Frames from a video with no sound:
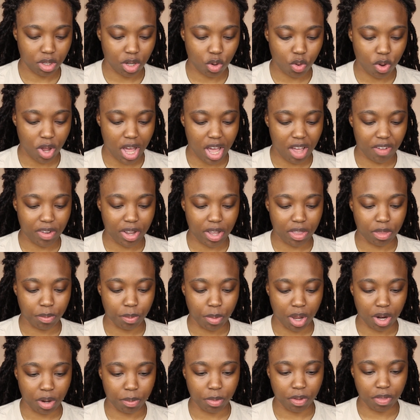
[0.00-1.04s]
They don't have it at the
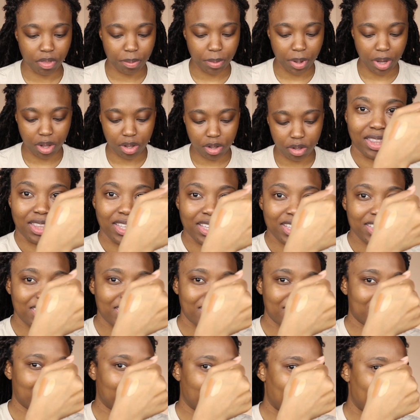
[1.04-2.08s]
bottom of the barrel. This
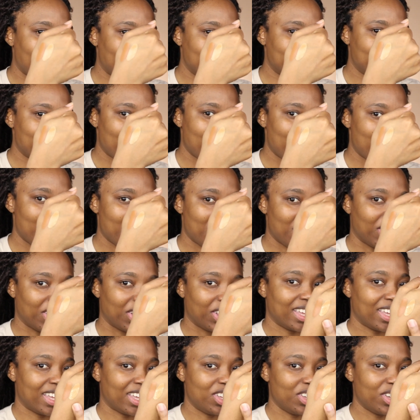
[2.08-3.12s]
is light as
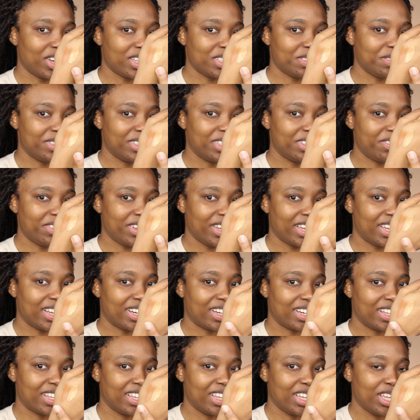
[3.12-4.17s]
hell. Can you guys believe it?